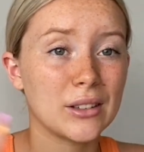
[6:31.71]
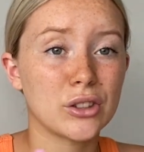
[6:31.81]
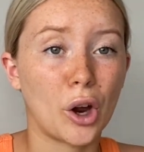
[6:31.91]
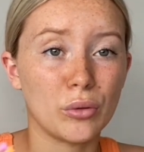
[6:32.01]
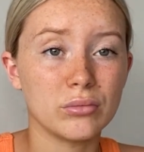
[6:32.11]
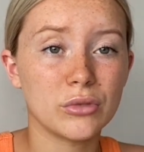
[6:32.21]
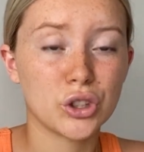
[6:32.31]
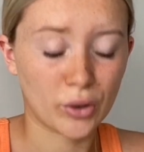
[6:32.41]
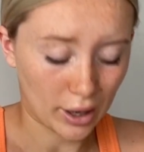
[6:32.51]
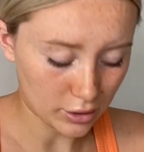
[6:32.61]
don't
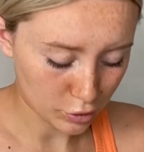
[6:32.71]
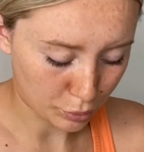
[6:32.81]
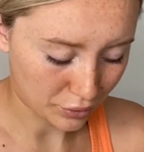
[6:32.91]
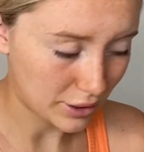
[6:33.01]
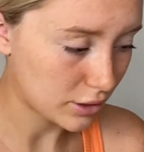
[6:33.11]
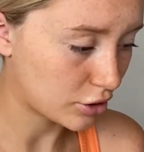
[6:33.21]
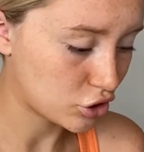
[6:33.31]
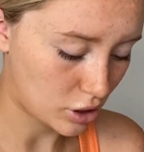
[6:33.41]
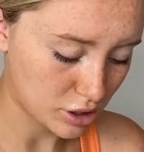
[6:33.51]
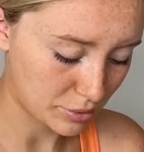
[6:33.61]
stretch, but these are all
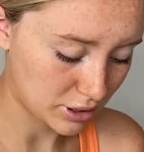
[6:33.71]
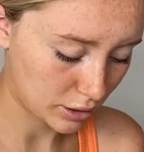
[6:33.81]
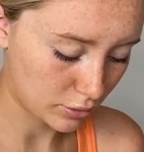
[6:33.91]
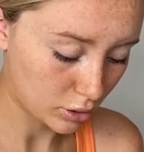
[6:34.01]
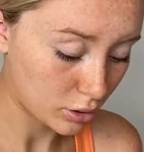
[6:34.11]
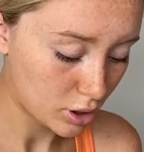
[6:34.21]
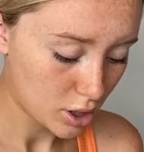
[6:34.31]
stretchy material.